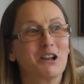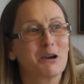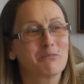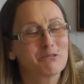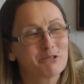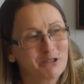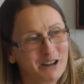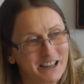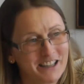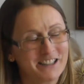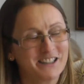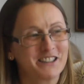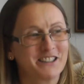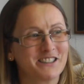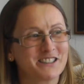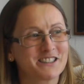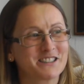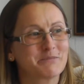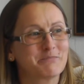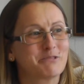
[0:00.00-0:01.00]

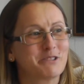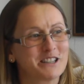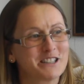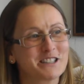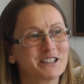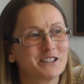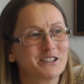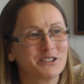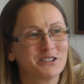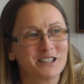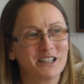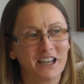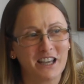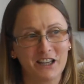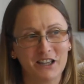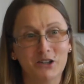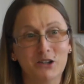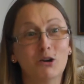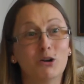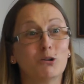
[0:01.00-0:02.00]
collaborators present
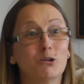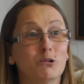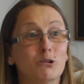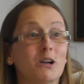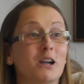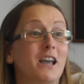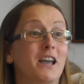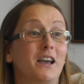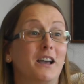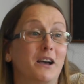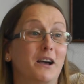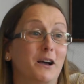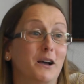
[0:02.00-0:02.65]
today know